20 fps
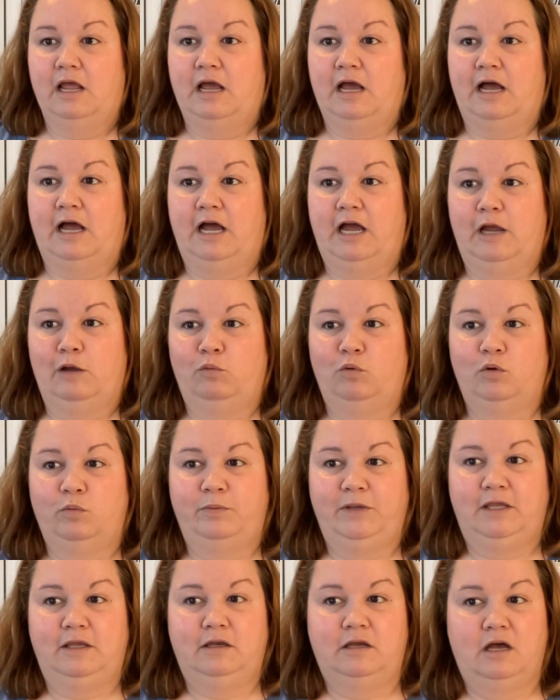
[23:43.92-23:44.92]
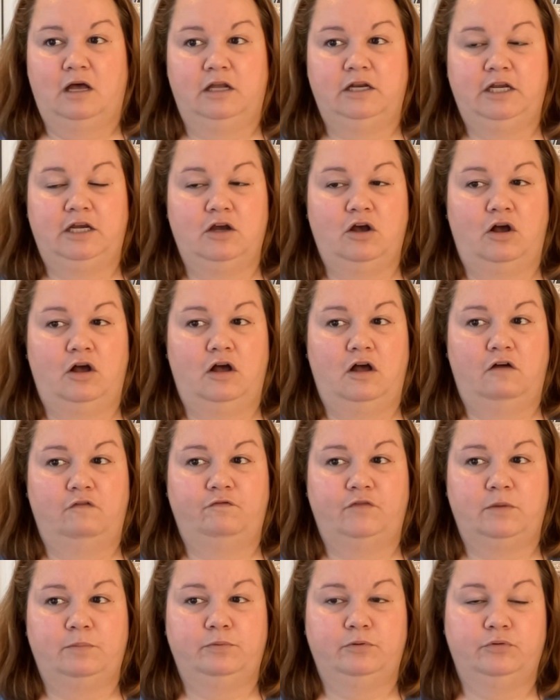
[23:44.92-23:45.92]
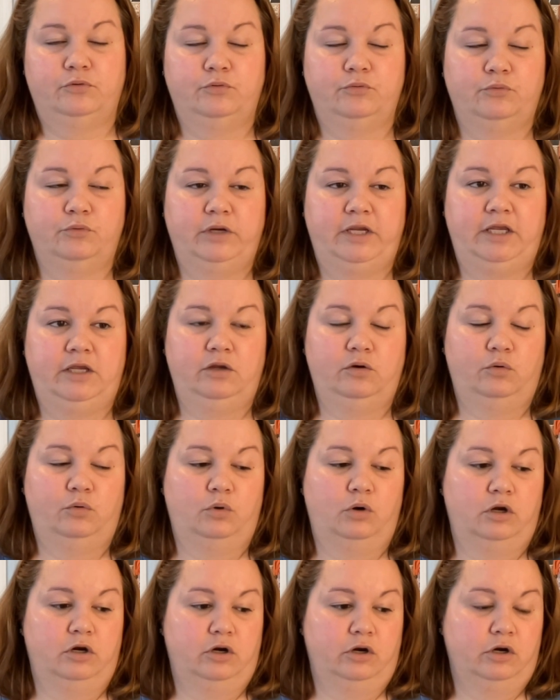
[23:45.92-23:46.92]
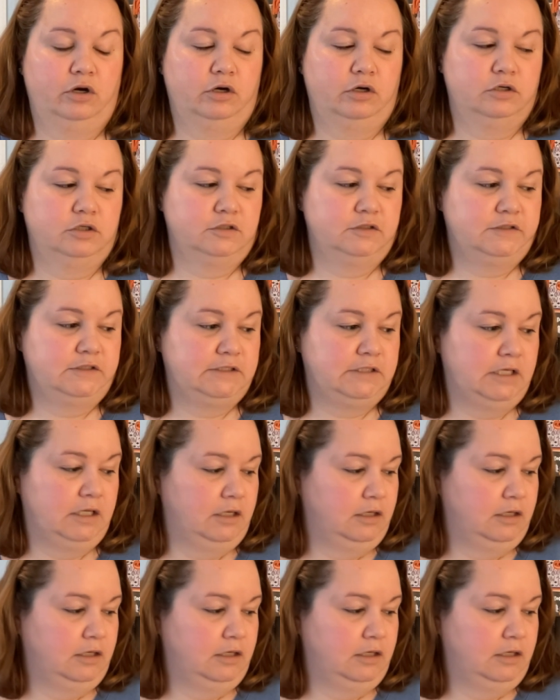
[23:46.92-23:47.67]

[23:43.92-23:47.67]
I will be cutting off pre-orders